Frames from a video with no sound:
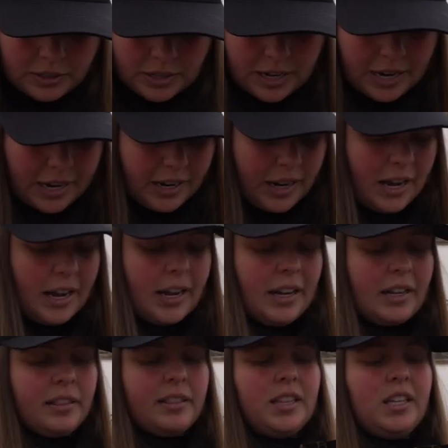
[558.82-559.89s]
I
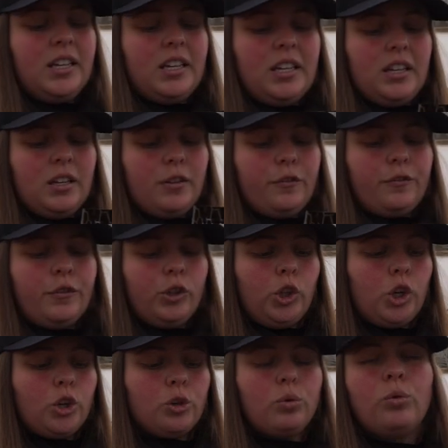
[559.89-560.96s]
got the
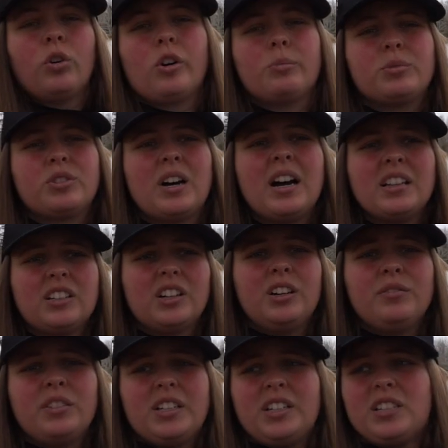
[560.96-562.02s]
Flirt Worm. So I
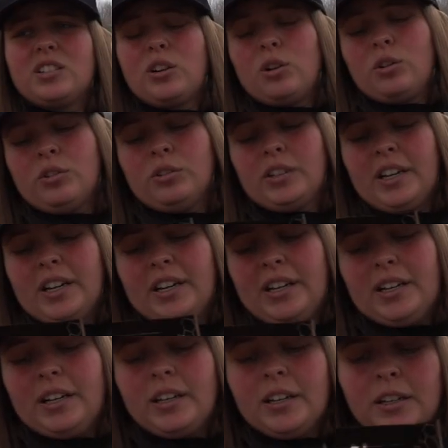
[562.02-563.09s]
love these on
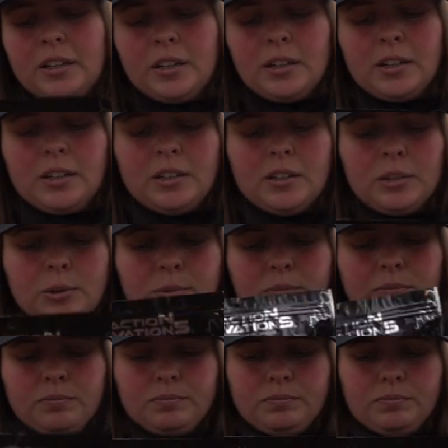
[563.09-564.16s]
a
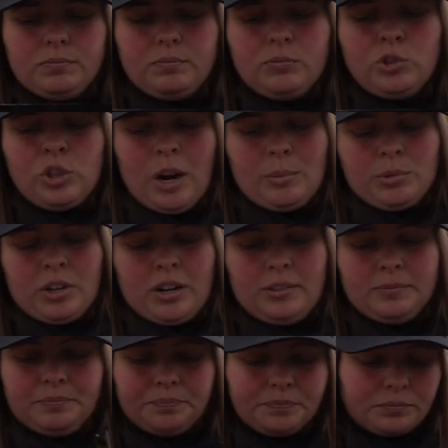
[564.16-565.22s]
drop shot.
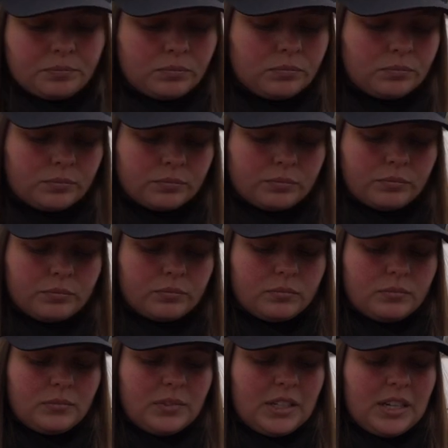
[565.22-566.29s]

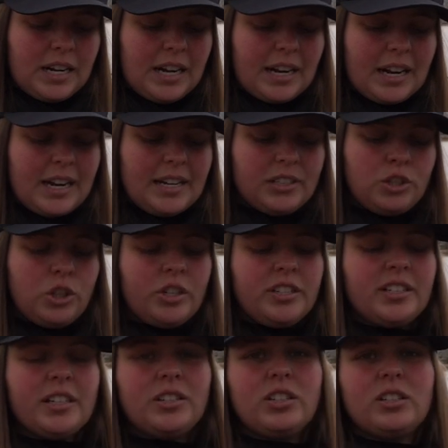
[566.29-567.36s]
I got Dirty
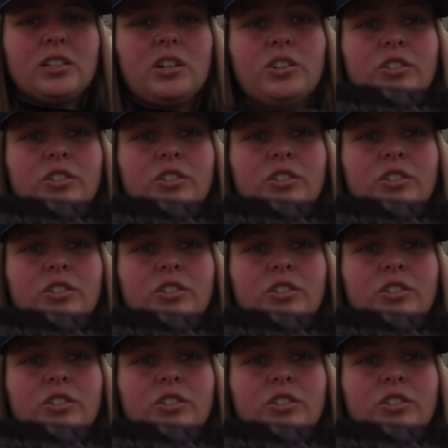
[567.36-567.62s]
Sanchez color.